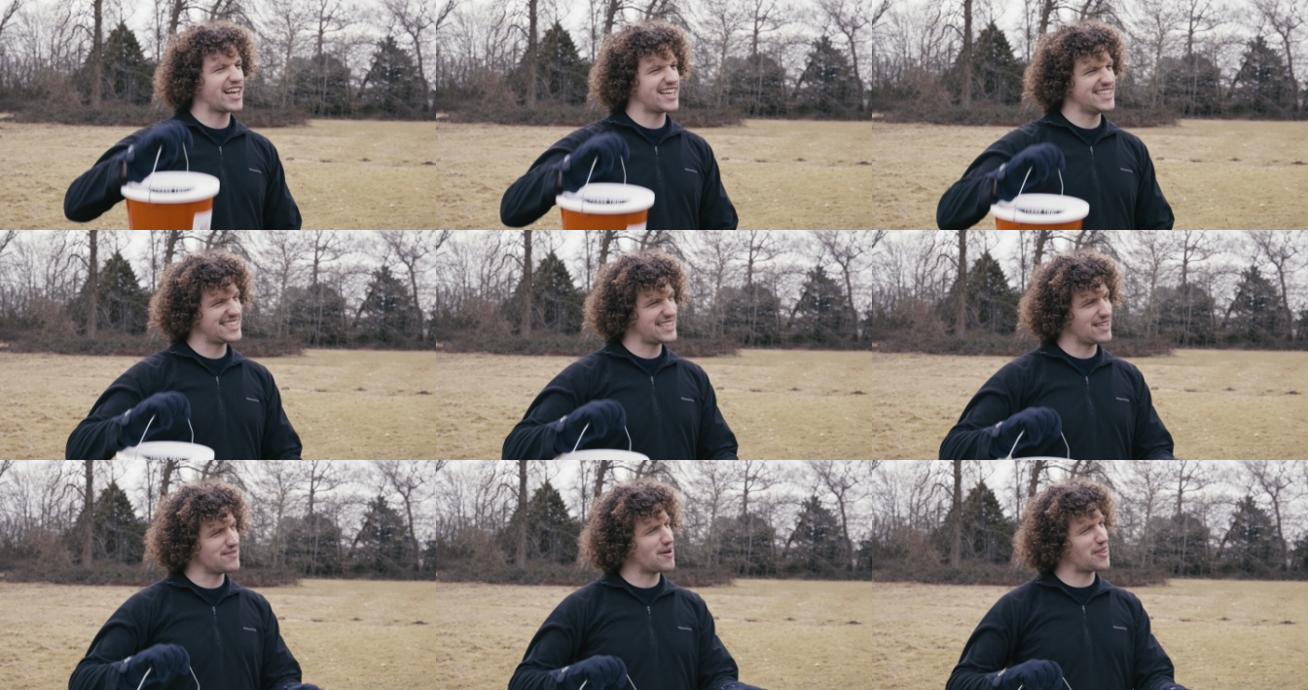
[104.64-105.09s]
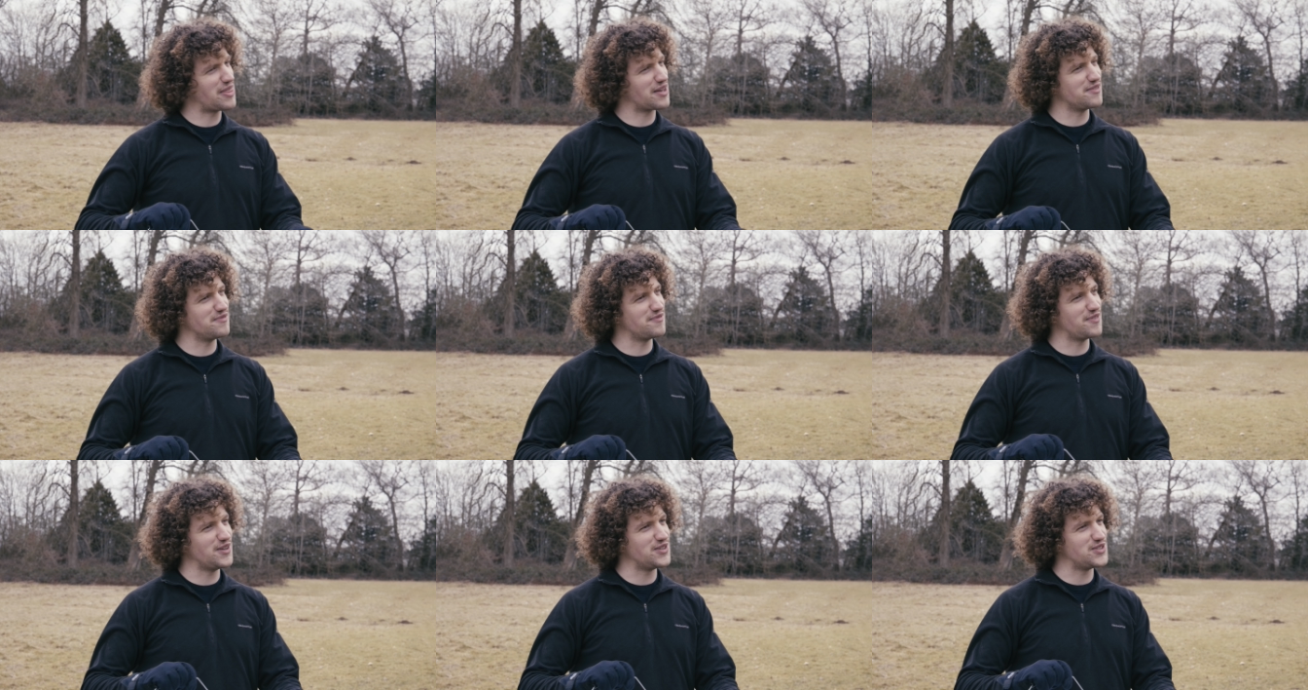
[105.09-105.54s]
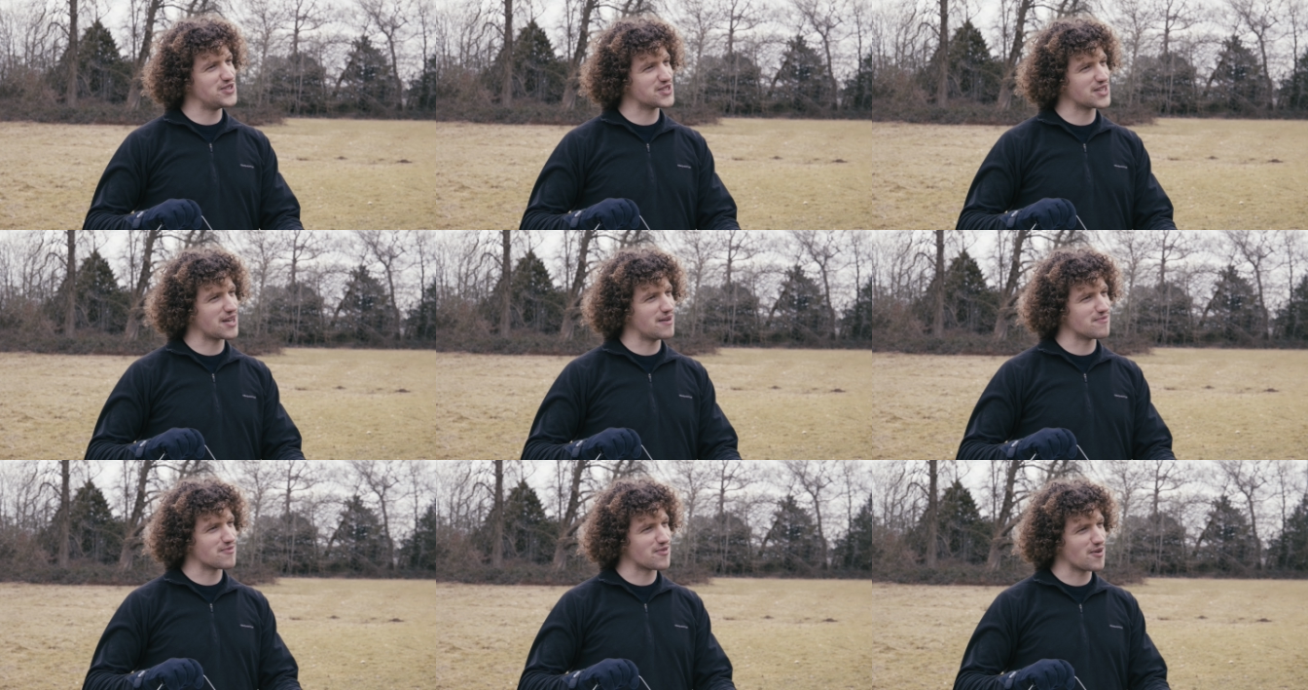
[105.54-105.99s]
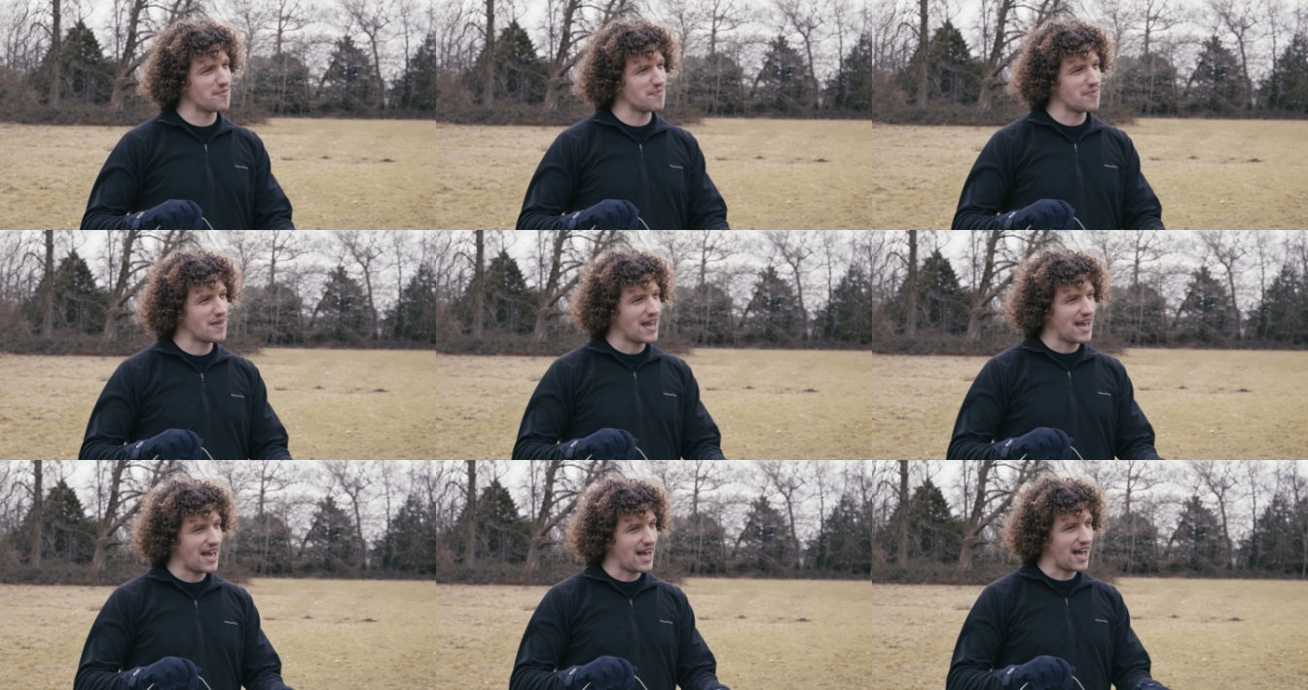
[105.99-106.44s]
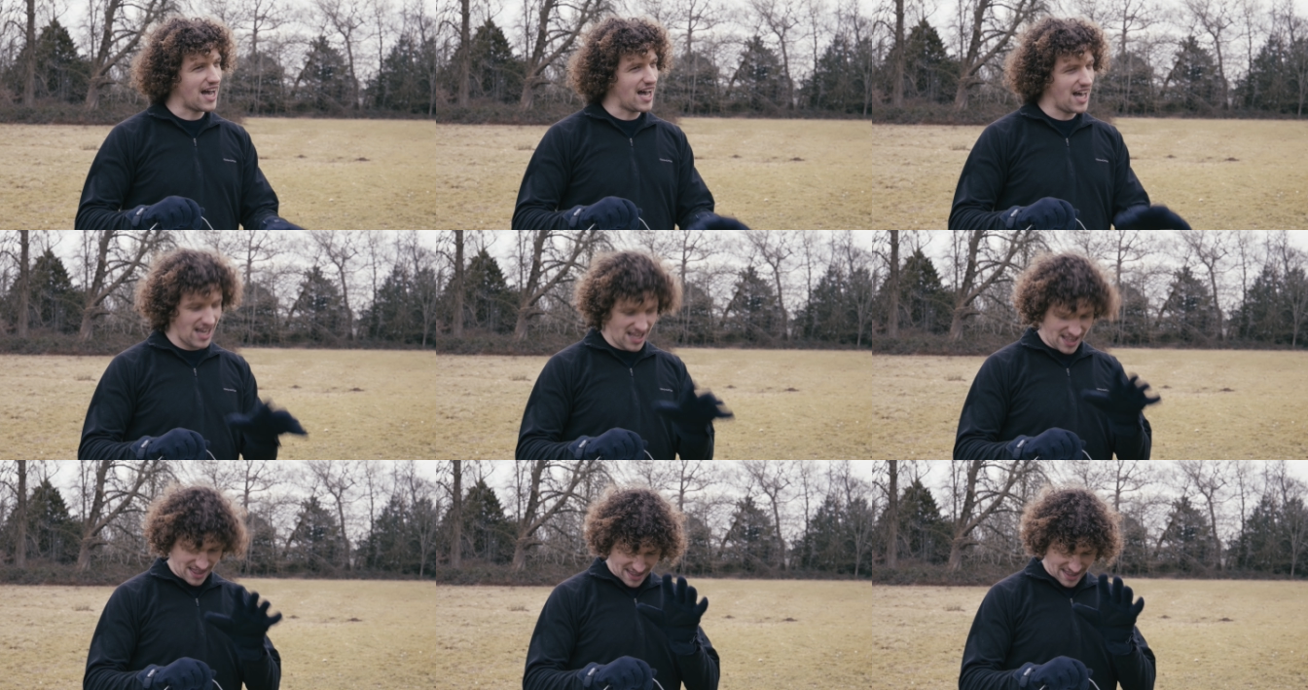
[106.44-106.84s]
I can see where the confusion's come from. Uh,